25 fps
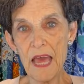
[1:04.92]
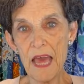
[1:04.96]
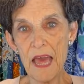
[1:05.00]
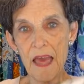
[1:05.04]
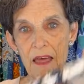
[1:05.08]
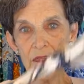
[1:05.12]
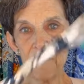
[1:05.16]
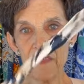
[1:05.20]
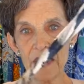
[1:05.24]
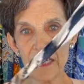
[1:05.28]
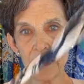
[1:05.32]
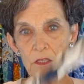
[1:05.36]

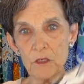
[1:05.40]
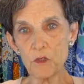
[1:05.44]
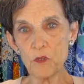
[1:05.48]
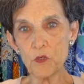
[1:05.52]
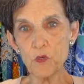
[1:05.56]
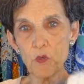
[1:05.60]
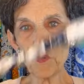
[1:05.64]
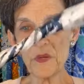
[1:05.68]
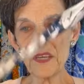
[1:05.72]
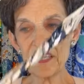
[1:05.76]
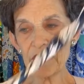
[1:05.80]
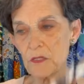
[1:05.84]
and then
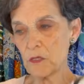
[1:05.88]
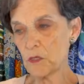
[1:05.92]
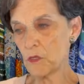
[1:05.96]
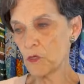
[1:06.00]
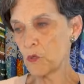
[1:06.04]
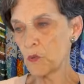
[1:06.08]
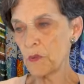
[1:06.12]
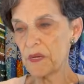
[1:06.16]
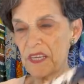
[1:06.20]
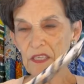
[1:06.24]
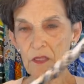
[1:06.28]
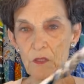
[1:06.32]
twist,
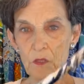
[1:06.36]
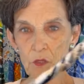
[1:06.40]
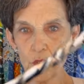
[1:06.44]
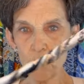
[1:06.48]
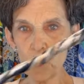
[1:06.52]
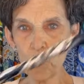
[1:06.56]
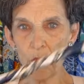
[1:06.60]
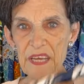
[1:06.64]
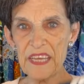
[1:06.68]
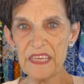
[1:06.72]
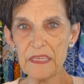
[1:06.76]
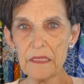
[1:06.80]
twist,
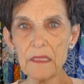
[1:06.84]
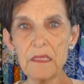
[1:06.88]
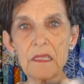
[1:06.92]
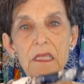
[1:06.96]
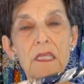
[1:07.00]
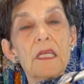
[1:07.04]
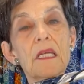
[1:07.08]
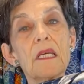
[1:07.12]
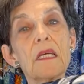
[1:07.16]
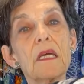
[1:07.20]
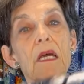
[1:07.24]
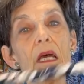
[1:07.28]

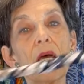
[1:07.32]
twist,